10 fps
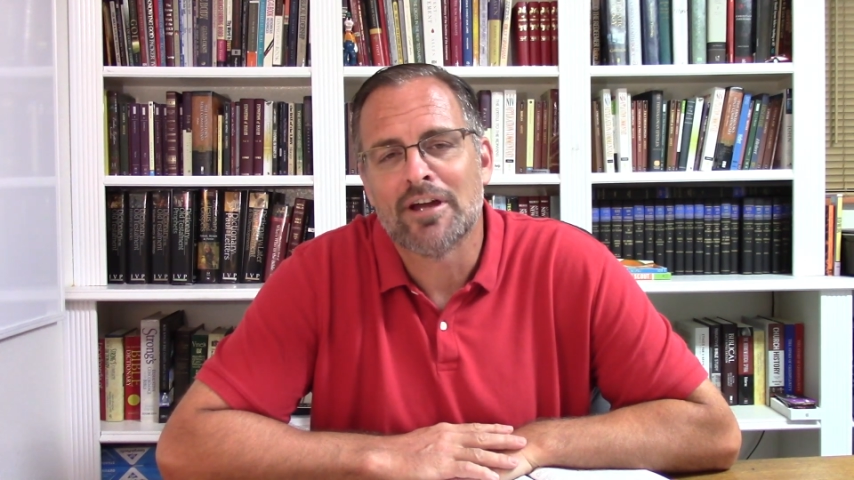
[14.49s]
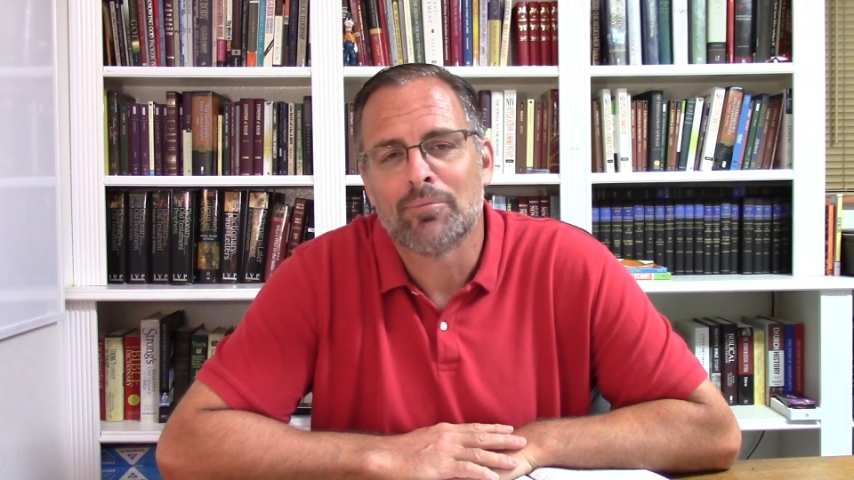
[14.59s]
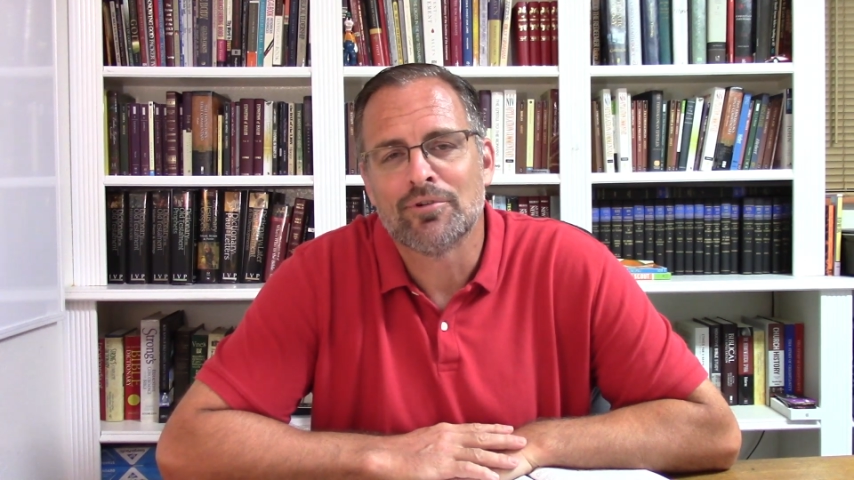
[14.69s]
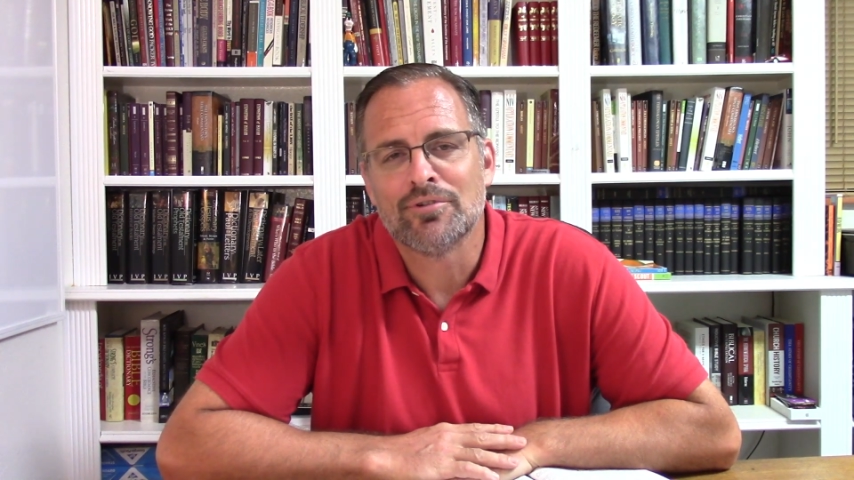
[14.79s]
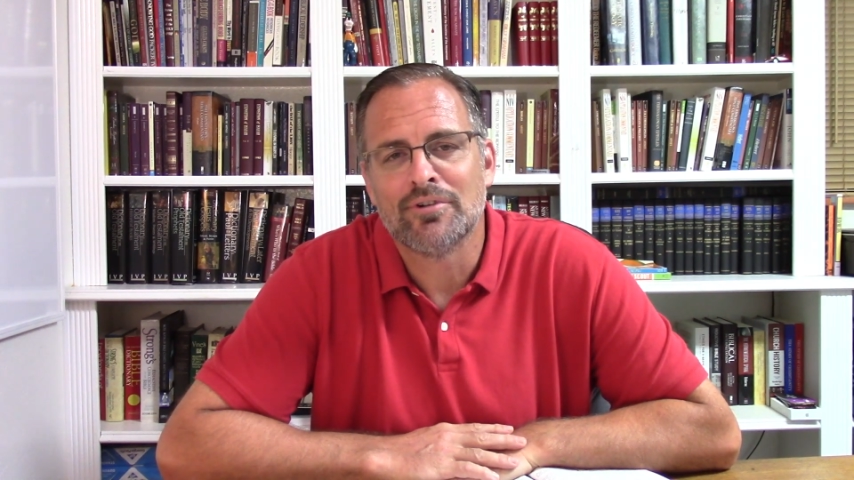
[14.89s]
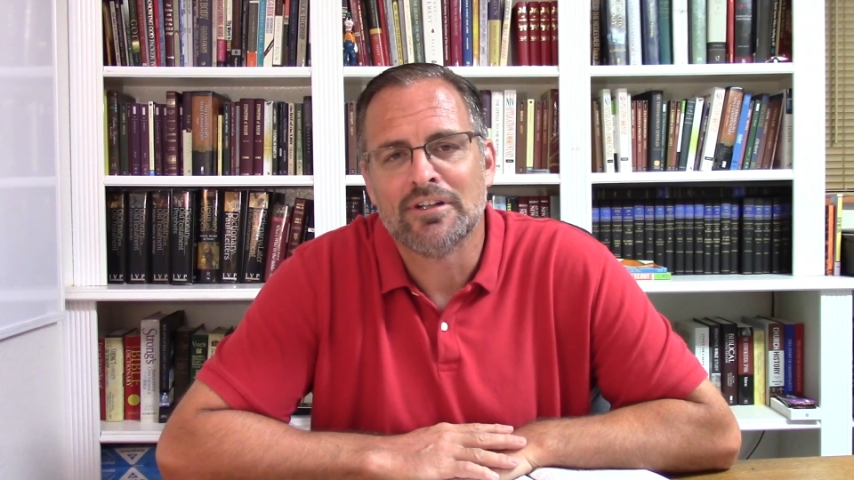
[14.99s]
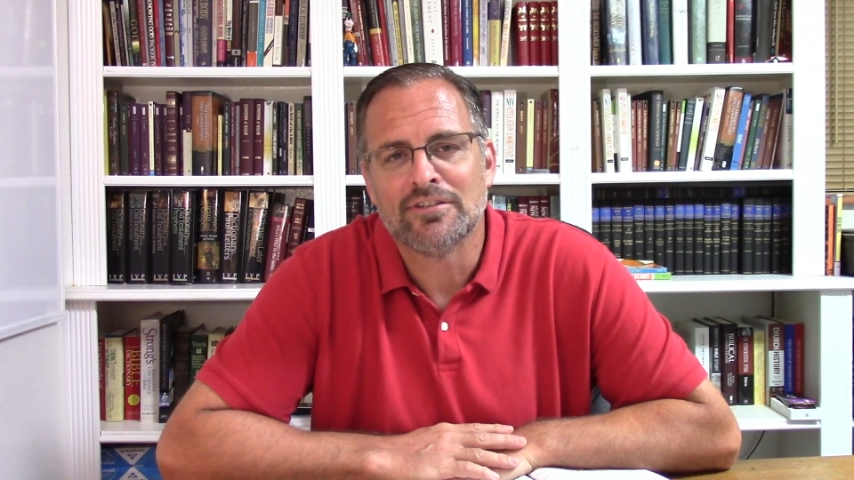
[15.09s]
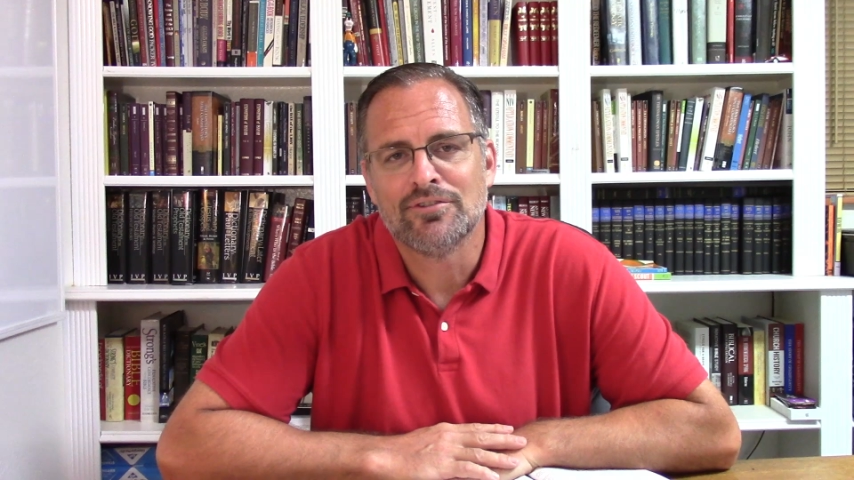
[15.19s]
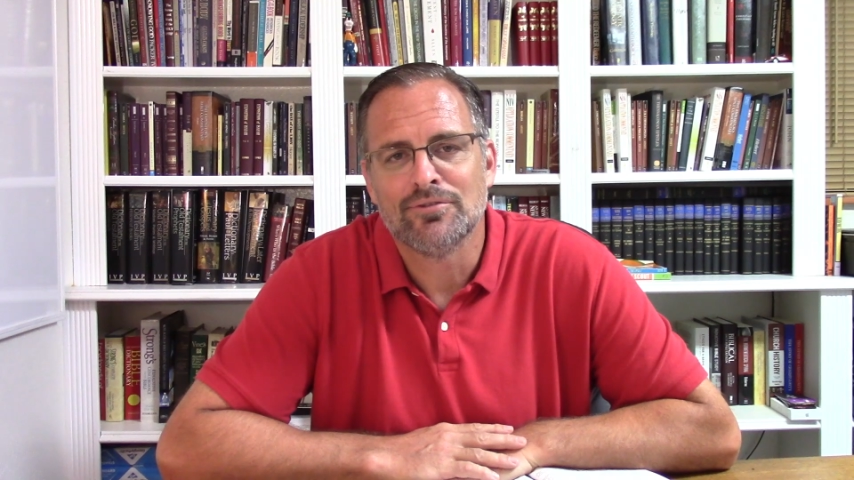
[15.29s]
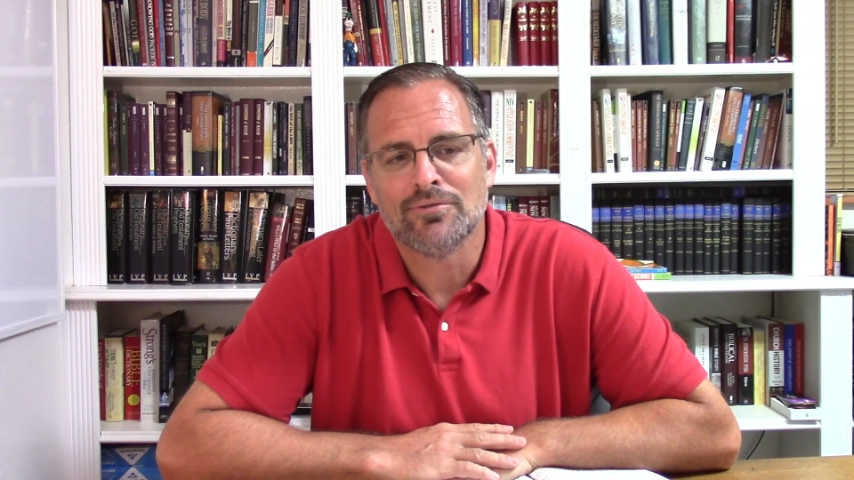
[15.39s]
opportunity
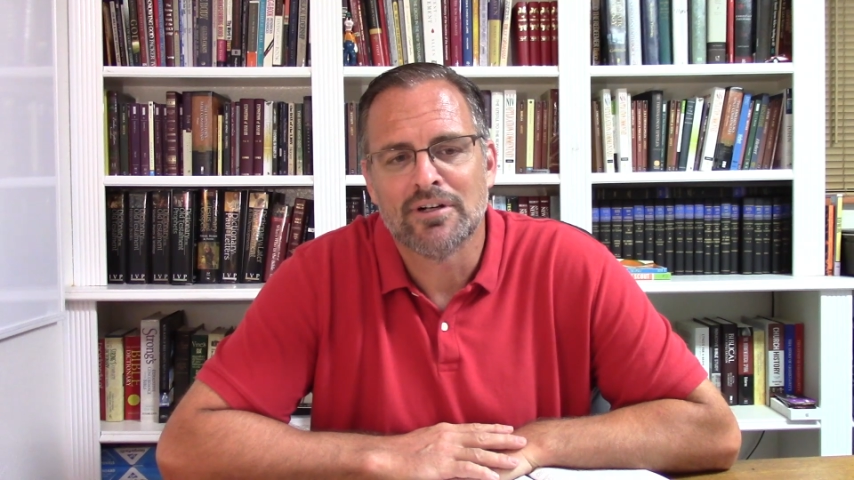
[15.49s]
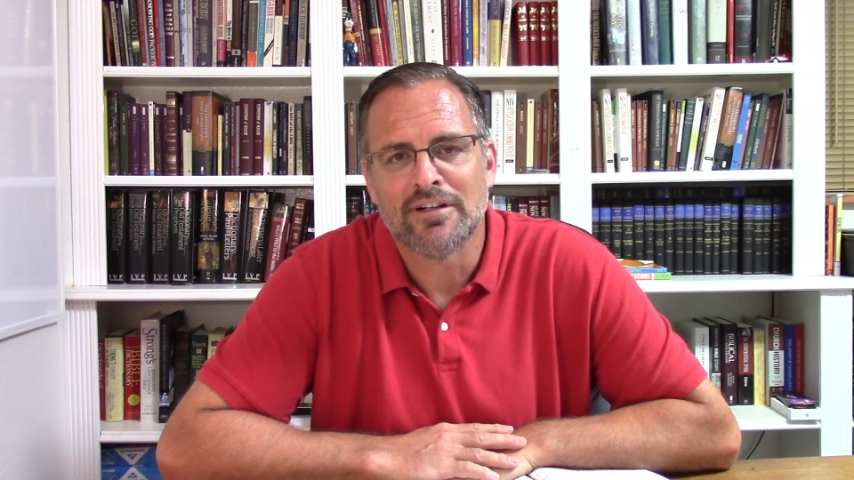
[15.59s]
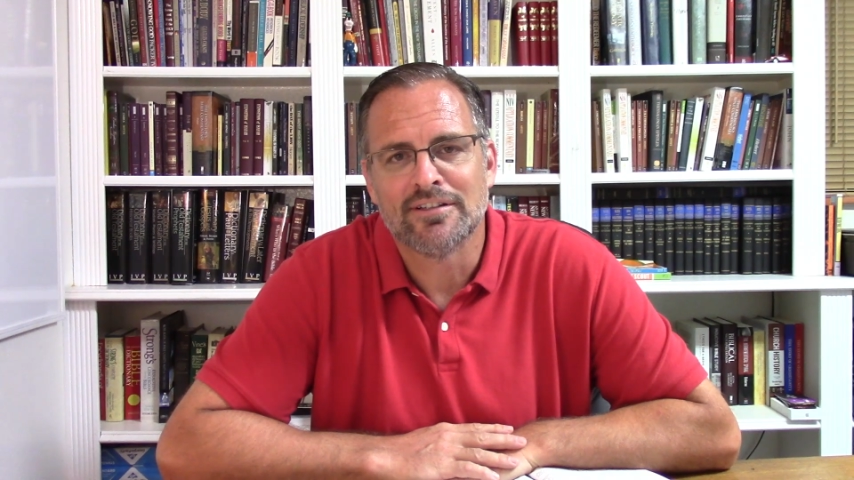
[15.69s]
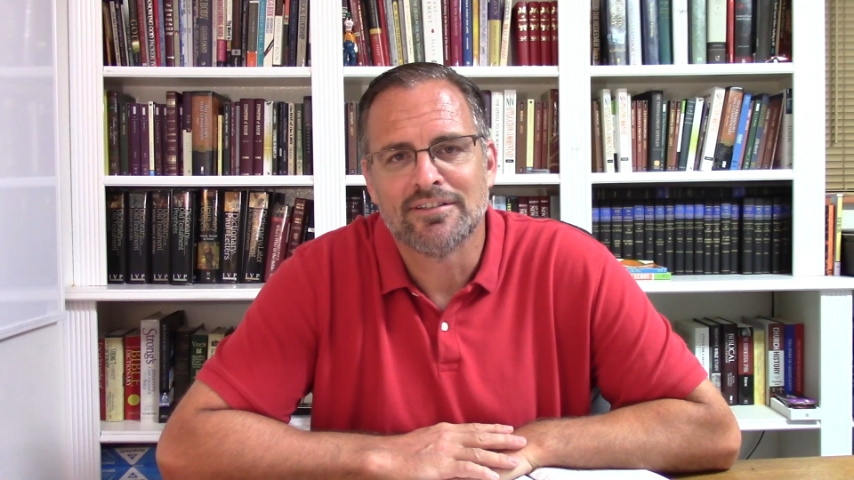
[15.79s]
to